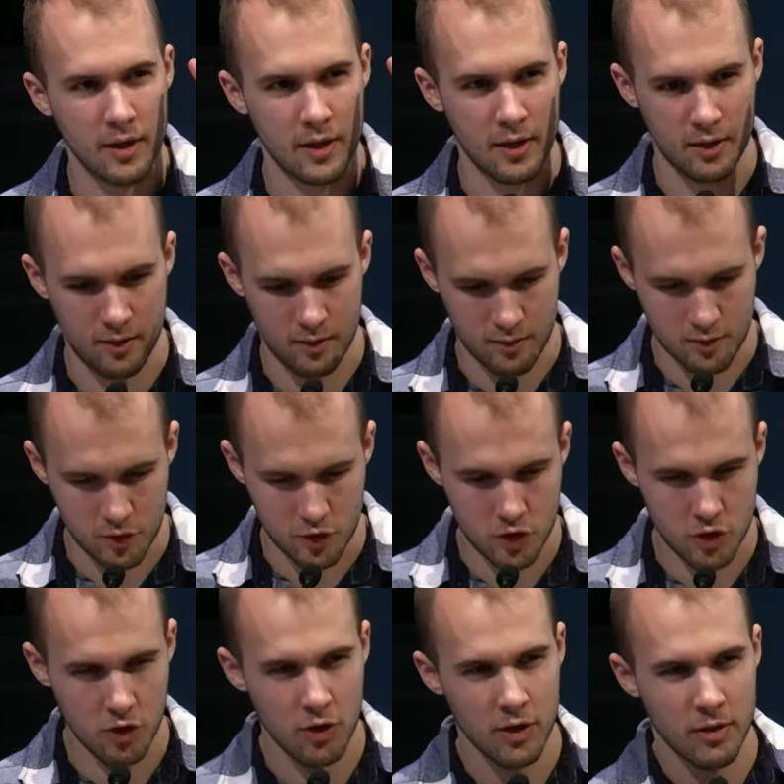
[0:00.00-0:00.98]
in
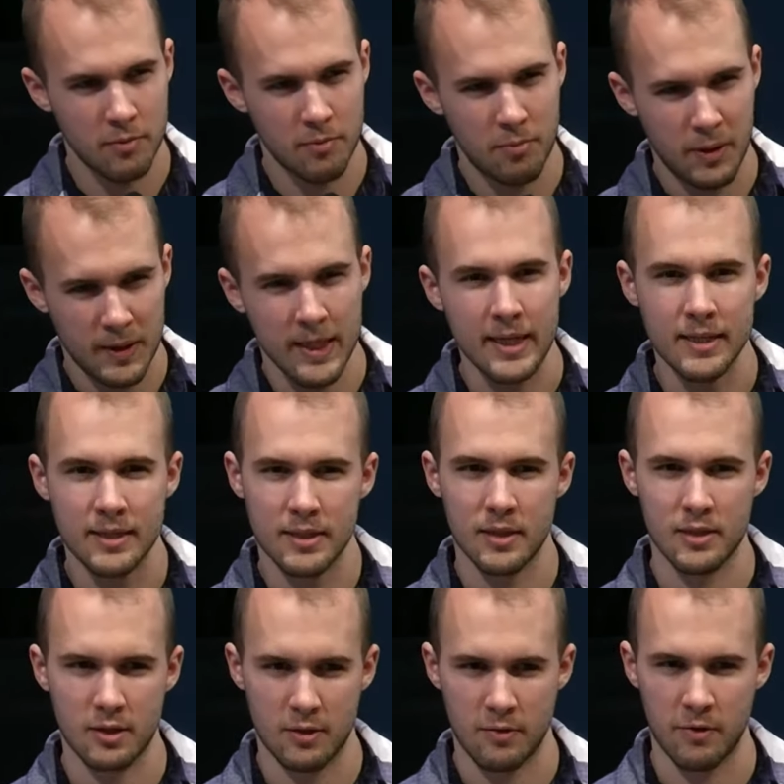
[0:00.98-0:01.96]
certain
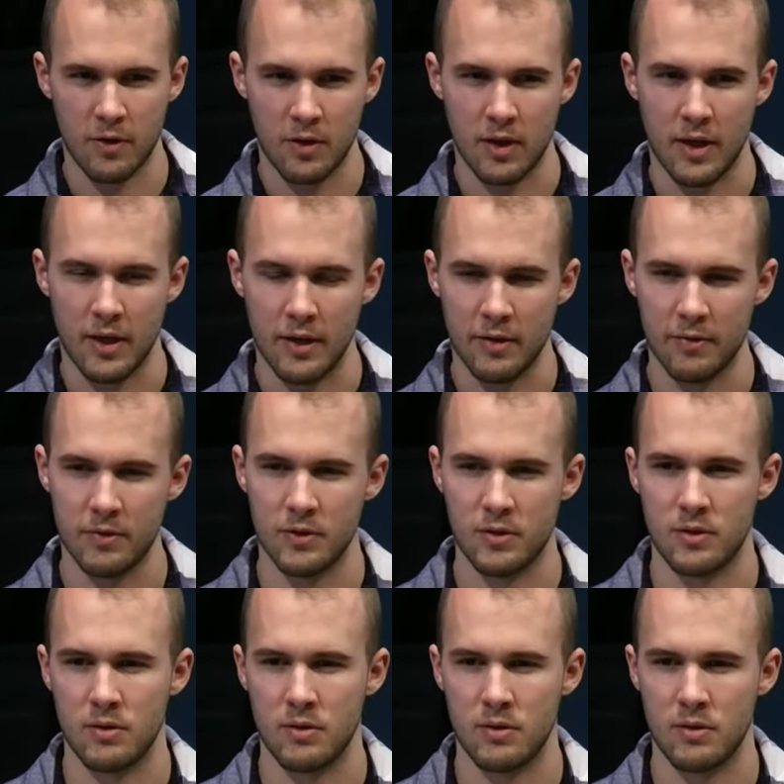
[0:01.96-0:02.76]
places of our lives.